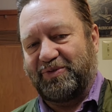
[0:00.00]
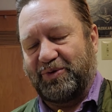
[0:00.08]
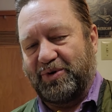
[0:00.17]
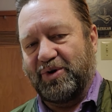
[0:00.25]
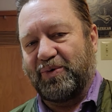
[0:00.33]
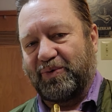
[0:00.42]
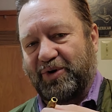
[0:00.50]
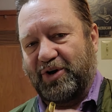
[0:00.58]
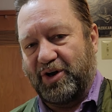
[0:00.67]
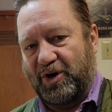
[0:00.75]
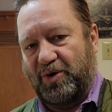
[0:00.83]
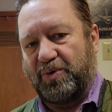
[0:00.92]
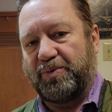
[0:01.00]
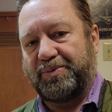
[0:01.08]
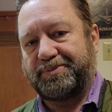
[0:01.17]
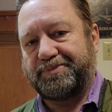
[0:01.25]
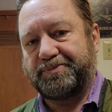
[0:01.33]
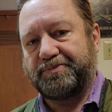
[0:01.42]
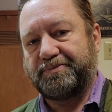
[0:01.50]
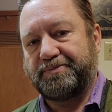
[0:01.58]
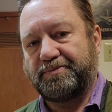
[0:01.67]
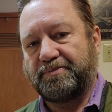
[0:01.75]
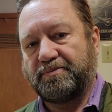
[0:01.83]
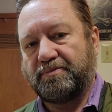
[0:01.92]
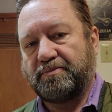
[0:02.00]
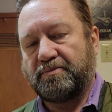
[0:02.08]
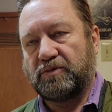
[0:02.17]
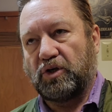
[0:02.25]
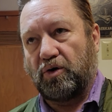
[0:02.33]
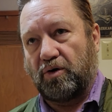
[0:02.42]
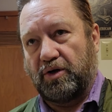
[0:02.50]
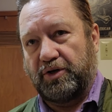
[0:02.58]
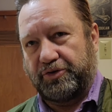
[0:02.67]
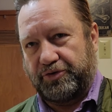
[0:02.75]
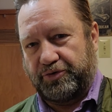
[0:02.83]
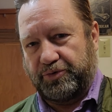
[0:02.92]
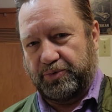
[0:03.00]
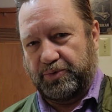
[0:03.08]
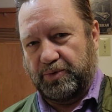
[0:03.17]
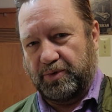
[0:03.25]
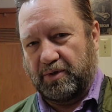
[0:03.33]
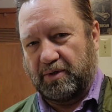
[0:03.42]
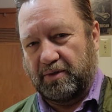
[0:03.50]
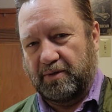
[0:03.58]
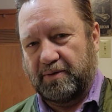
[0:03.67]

you don't know or unsure,